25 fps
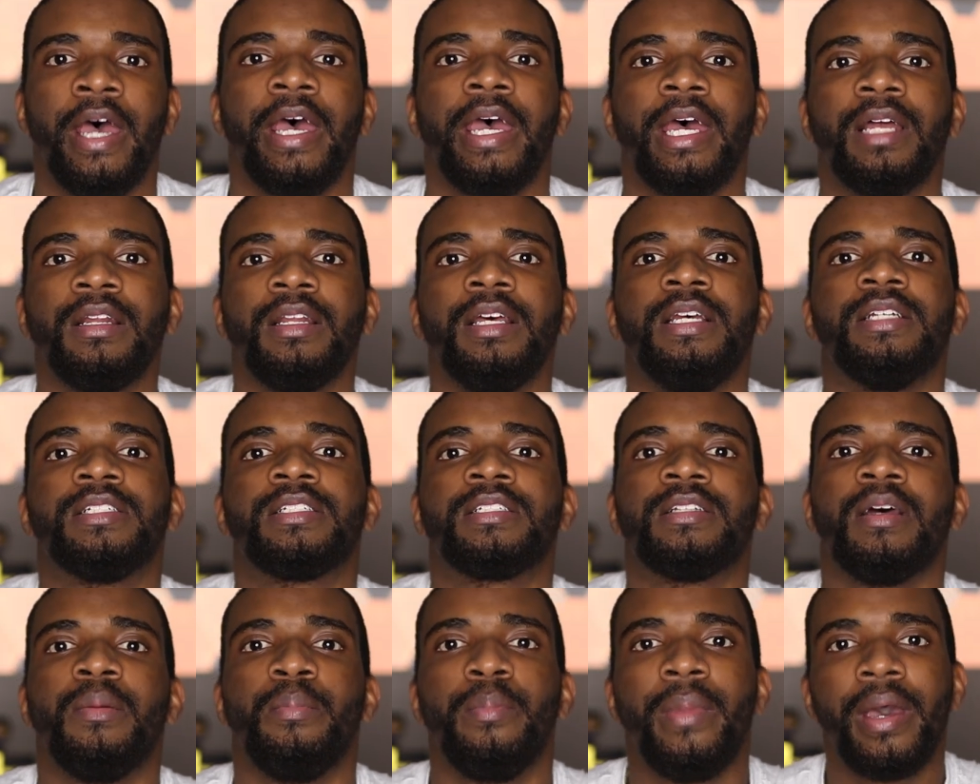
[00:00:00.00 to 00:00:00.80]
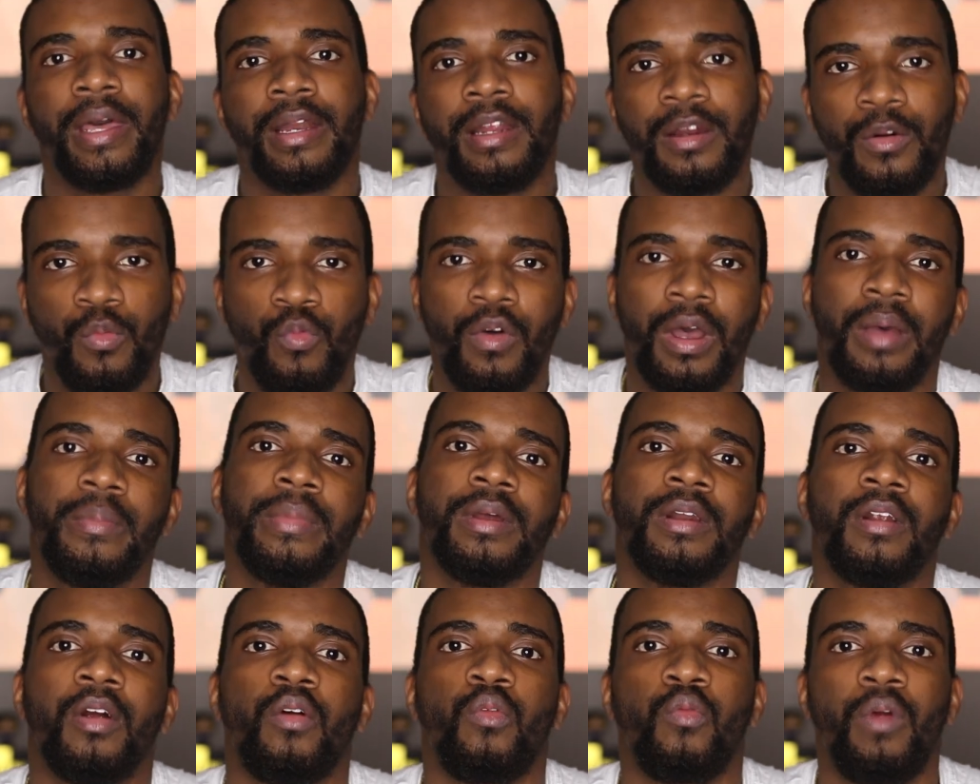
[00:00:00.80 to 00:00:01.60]
It leads to men and
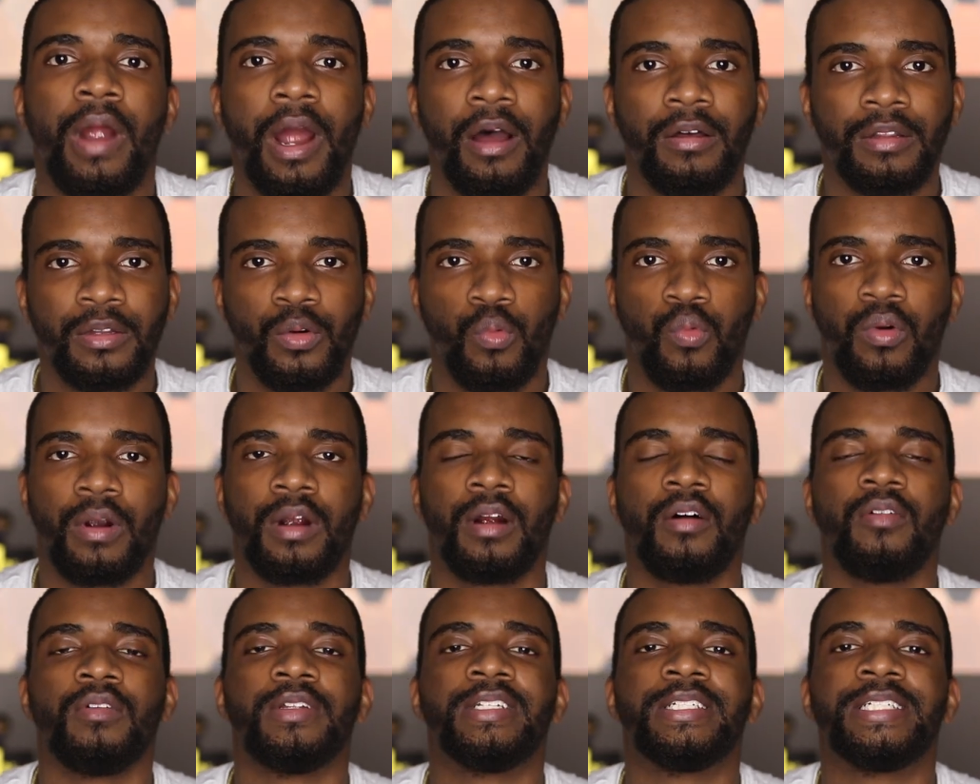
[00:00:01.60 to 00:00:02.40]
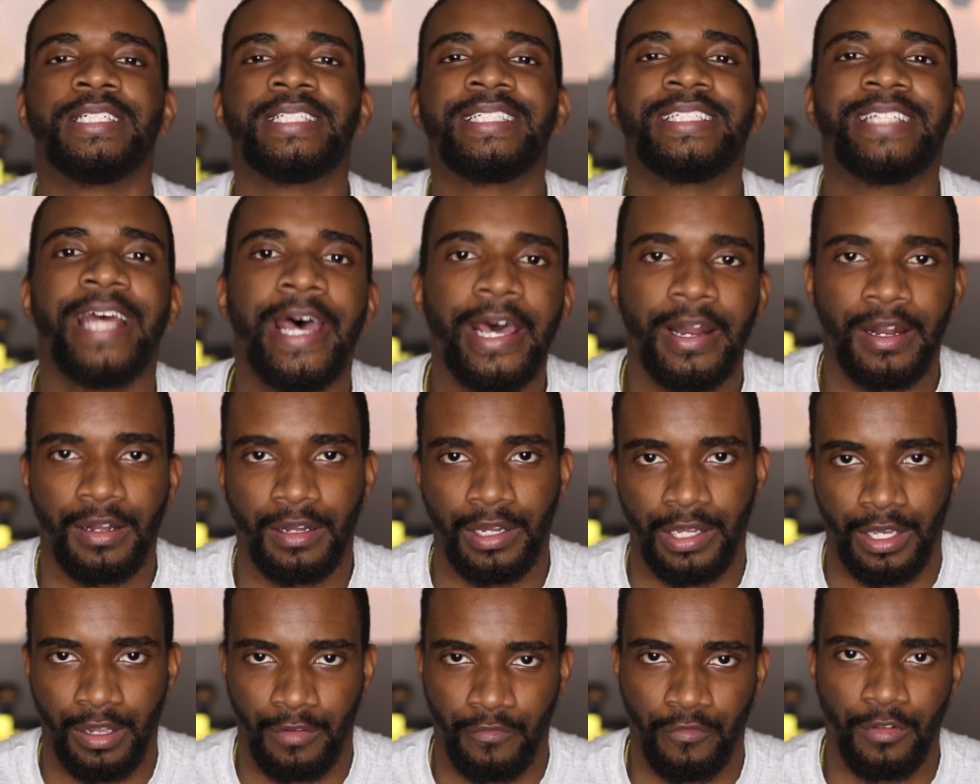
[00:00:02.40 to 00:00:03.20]
women around the world
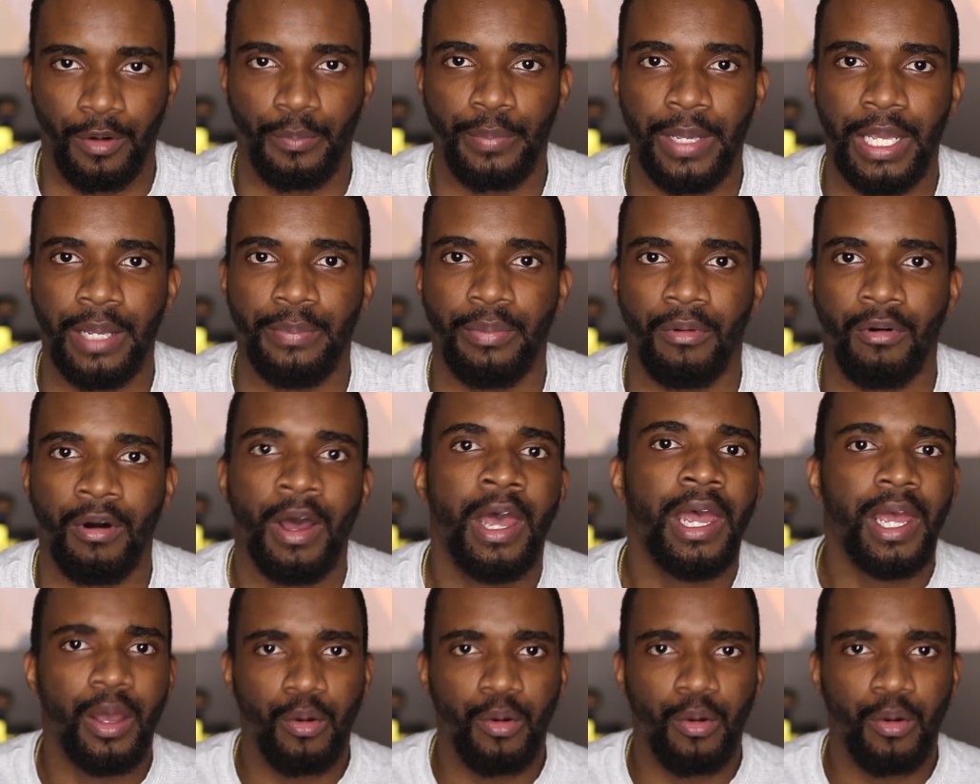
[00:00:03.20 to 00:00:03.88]
settling for people.